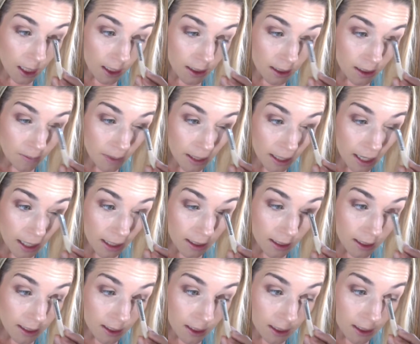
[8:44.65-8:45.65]
to my
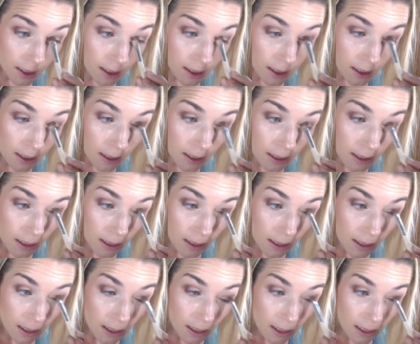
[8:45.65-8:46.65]
eyelid.
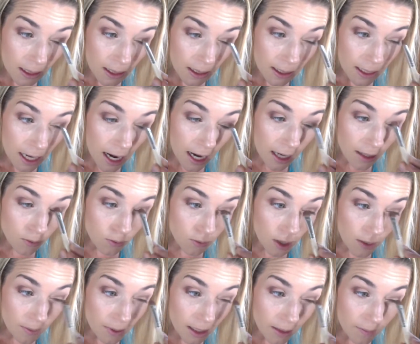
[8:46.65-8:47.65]
Not
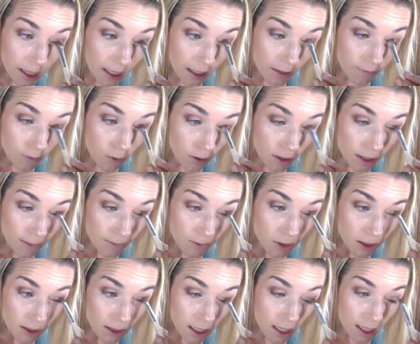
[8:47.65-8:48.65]
rubbing it back and forth, I'm
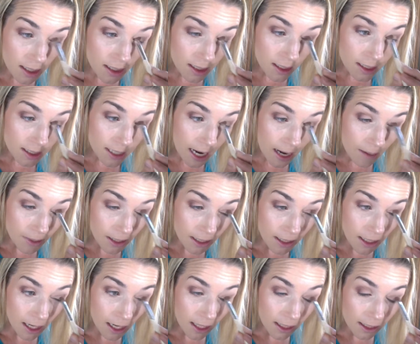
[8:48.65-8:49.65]
just dabbing
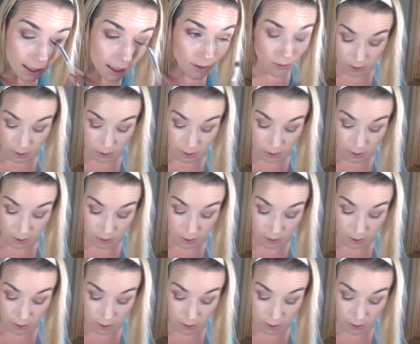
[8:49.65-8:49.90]
it on.